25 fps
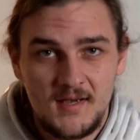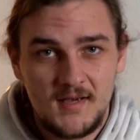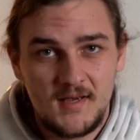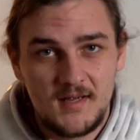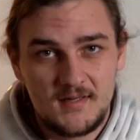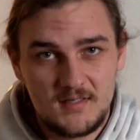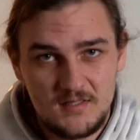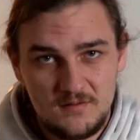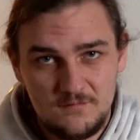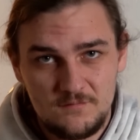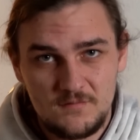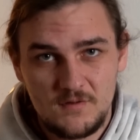
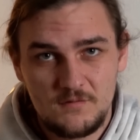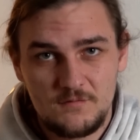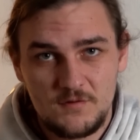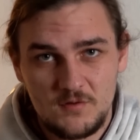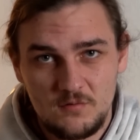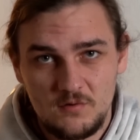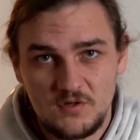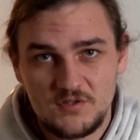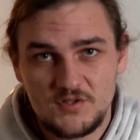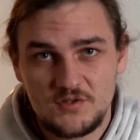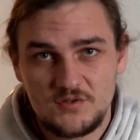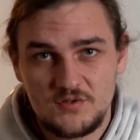And even if
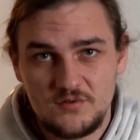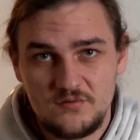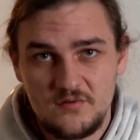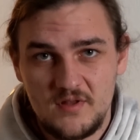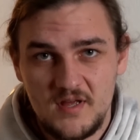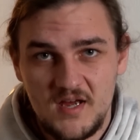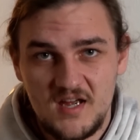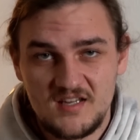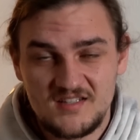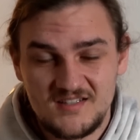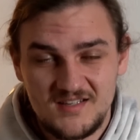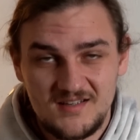you want to do
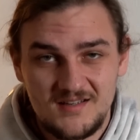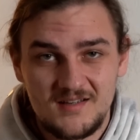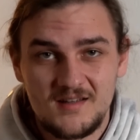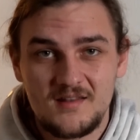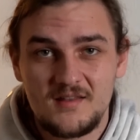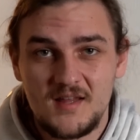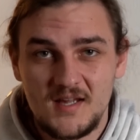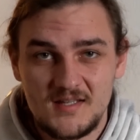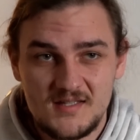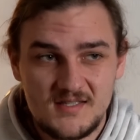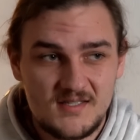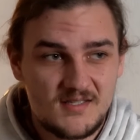that,
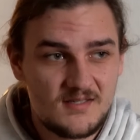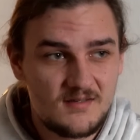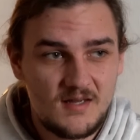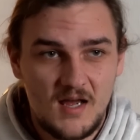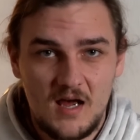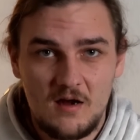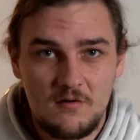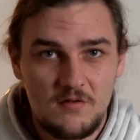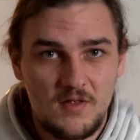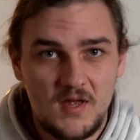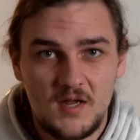that's how